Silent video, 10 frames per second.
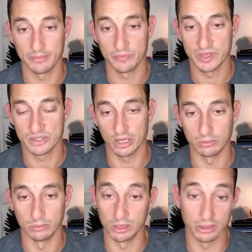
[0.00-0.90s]
So
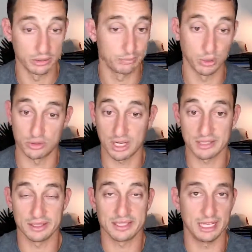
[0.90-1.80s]
we've got to put trust in
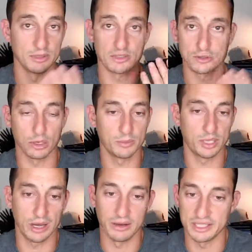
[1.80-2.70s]
the team. This is
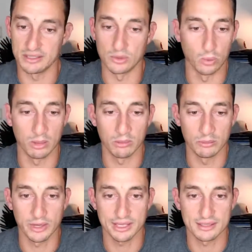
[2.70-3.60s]
cryptocurrency. It's the wild, wild
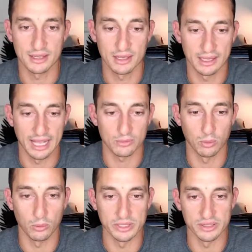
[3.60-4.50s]
west. That's
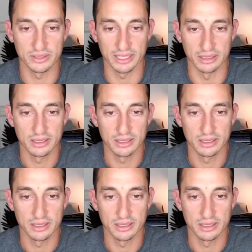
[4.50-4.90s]
what we do here.